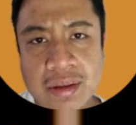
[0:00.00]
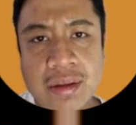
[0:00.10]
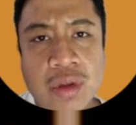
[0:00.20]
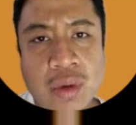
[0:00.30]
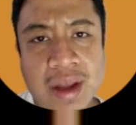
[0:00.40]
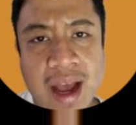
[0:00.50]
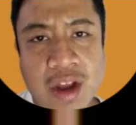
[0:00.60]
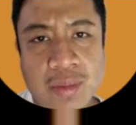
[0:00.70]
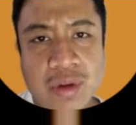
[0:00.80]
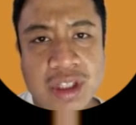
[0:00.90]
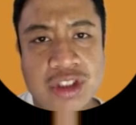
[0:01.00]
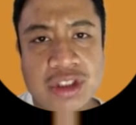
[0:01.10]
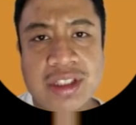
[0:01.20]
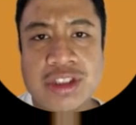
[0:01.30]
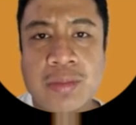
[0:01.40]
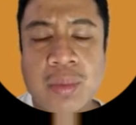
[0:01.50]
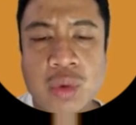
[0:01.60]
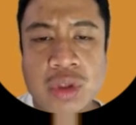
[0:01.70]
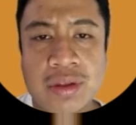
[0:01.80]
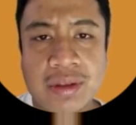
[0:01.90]
So calibration is
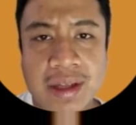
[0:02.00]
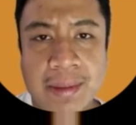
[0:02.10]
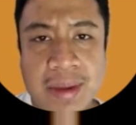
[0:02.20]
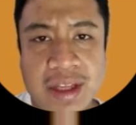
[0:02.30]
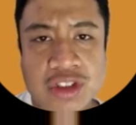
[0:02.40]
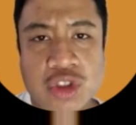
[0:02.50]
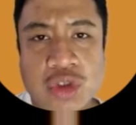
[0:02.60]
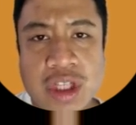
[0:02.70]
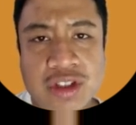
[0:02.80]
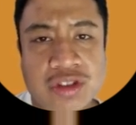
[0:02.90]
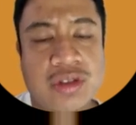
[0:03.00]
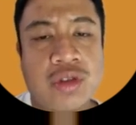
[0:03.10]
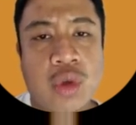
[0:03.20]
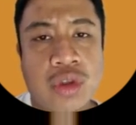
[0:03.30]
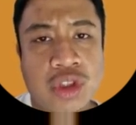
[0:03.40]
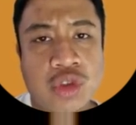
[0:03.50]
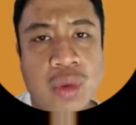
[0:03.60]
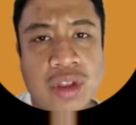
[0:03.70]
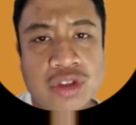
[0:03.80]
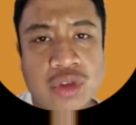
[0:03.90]
important because traders don't just
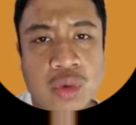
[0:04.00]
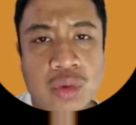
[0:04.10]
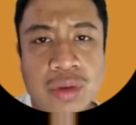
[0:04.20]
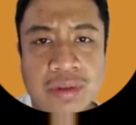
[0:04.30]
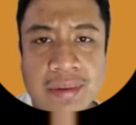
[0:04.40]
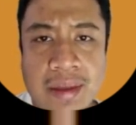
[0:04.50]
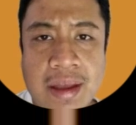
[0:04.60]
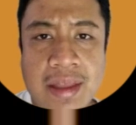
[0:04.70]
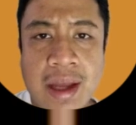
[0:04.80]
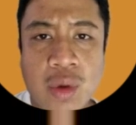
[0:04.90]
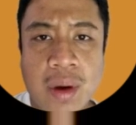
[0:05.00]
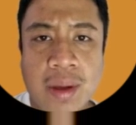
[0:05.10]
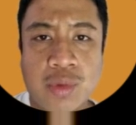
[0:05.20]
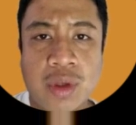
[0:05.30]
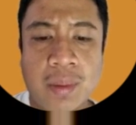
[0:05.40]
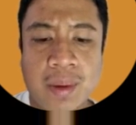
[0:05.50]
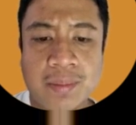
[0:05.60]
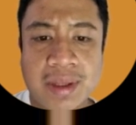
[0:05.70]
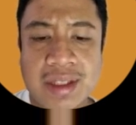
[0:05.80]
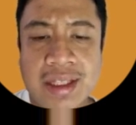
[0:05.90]
want a score. They want a
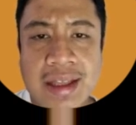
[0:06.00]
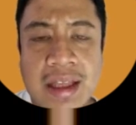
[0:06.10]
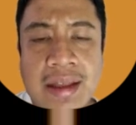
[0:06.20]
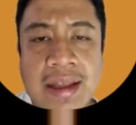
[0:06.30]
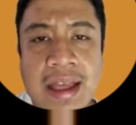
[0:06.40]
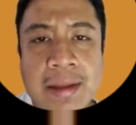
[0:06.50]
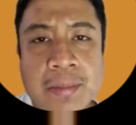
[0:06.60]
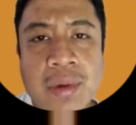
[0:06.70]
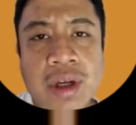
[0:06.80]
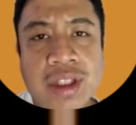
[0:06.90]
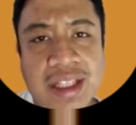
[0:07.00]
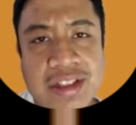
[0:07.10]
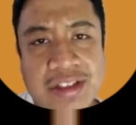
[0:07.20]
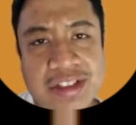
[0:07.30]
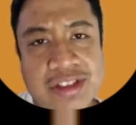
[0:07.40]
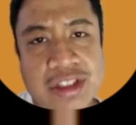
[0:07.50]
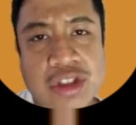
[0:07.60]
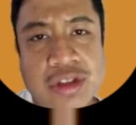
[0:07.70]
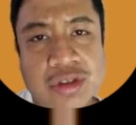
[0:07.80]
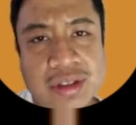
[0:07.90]
probability they can plug into
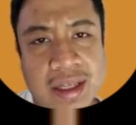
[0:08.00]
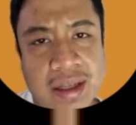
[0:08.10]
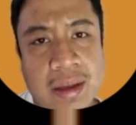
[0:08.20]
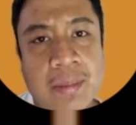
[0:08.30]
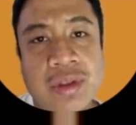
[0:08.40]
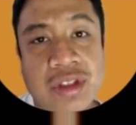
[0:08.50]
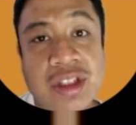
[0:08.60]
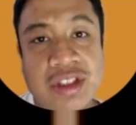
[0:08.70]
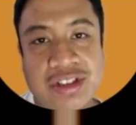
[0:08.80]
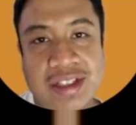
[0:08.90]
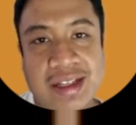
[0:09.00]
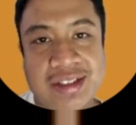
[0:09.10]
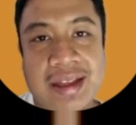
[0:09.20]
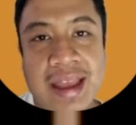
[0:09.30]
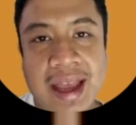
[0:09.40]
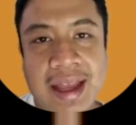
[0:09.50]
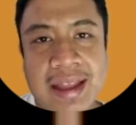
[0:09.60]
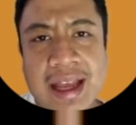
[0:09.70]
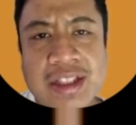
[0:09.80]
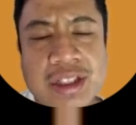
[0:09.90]
decisions like position sizing
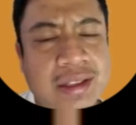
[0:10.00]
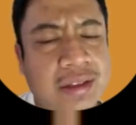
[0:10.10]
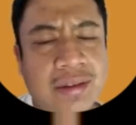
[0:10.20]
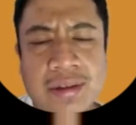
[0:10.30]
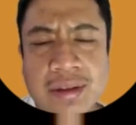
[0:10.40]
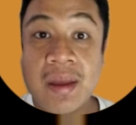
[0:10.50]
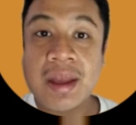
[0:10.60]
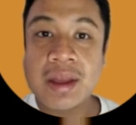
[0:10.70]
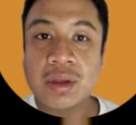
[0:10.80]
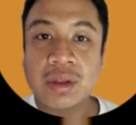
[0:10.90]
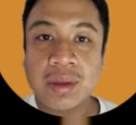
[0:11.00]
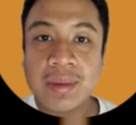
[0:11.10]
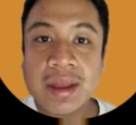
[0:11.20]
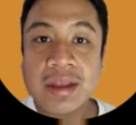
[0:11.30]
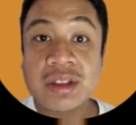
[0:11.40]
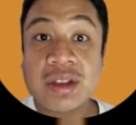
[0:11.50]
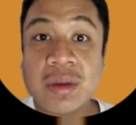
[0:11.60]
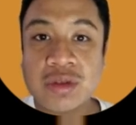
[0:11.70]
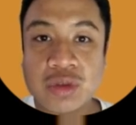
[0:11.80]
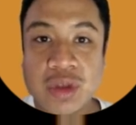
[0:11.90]
and hedging. Quick note, because
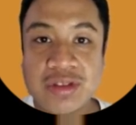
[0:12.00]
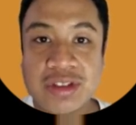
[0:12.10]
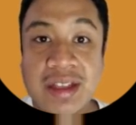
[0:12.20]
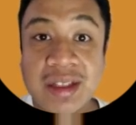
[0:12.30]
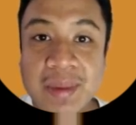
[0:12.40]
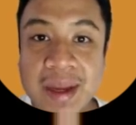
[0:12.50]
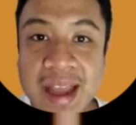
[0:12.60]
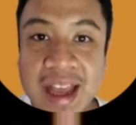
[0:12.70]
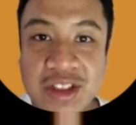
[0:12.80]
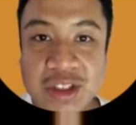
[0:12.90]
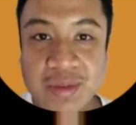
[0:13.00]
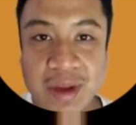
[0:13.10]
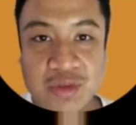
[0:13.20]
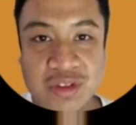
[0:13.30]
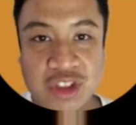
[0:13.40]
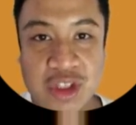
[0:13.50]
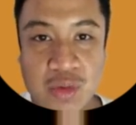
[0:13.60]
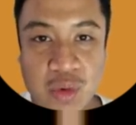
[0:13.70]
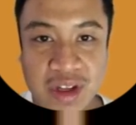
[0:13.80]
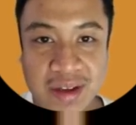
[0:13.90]
some of you have seen my HMM
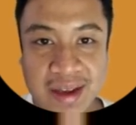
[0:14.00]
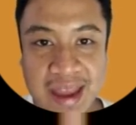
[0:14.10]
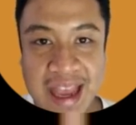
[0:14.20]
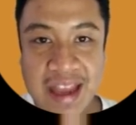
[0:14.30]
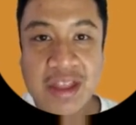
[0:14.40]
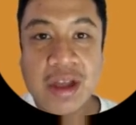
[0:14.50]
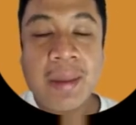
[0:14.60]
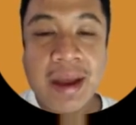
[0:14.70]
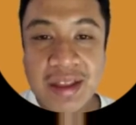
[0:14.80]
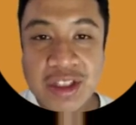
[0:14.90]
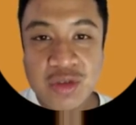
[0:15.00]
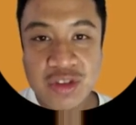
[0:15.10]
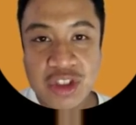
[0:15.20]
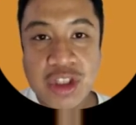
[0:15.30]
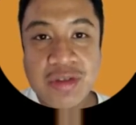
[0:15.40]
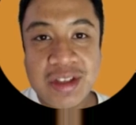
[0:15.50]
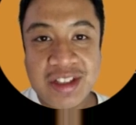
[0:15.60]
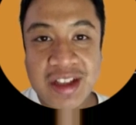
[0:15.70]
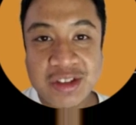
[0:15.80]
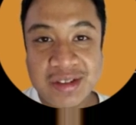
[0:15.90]
regime work. HMM is regime
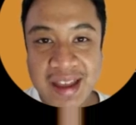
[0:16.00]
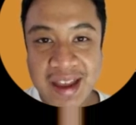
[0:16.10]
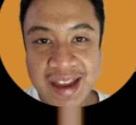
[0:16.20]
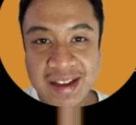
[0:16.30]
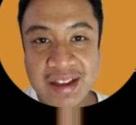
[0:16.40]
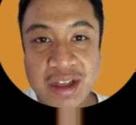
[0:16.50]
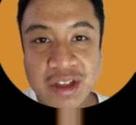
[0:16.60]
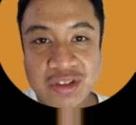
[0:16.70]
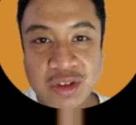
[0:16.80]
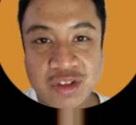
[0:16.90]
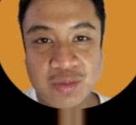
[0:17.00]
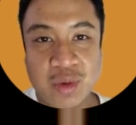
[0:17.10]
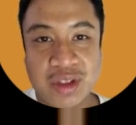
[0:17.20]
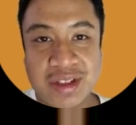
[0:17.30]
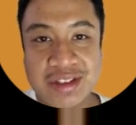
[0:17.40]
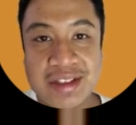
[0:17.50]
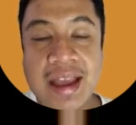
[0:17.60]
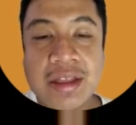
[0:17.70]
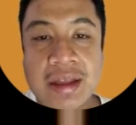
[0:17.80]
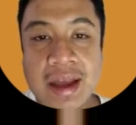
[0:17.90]
detection. It clusters market
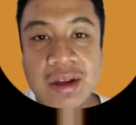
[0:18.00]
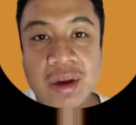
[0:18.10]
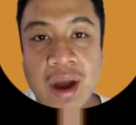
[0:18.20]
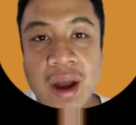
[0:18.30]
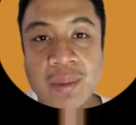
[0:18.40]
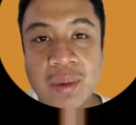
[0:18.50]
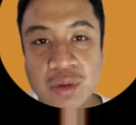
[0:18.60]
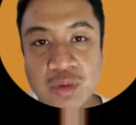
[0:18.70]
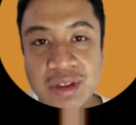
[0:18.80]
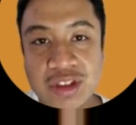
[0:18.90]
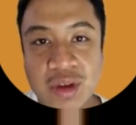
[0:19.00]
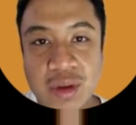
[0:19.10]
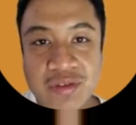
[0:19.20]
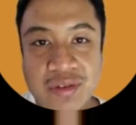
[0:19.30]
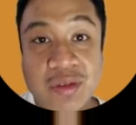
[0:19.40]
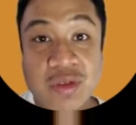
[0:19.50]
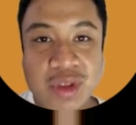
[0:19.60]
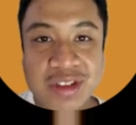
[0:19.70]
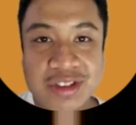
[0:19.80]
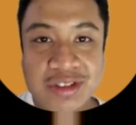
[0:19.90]
states like calm, risk off,
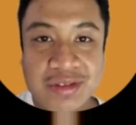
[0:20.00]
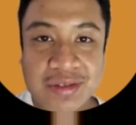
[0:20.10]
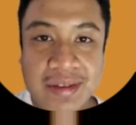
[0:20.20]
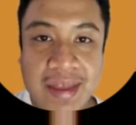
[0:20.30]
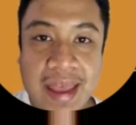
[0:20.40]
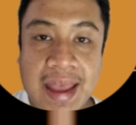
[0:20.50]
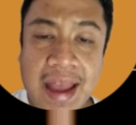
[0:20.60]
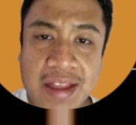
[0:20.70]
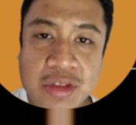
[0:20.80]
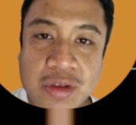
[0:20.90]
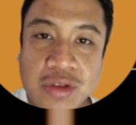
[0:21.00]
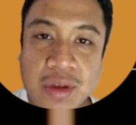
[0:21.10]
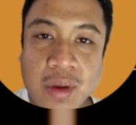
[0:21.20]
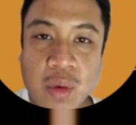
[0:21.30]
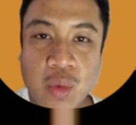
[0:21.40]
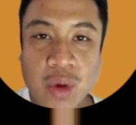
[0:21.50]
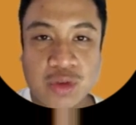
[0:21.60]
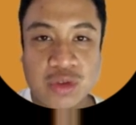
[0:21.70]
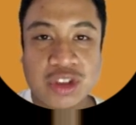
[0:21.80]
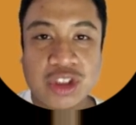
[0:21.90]
crisis. It answers,
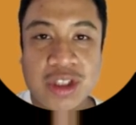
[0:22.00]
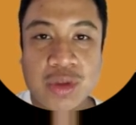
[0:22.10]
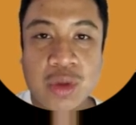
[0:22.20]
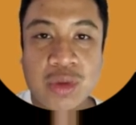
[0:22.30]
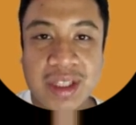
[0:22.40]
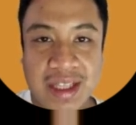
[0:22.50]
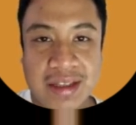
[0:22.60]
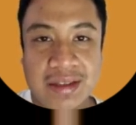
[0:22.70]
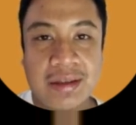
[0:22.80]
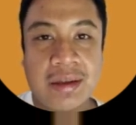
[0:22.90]
what regime are we in?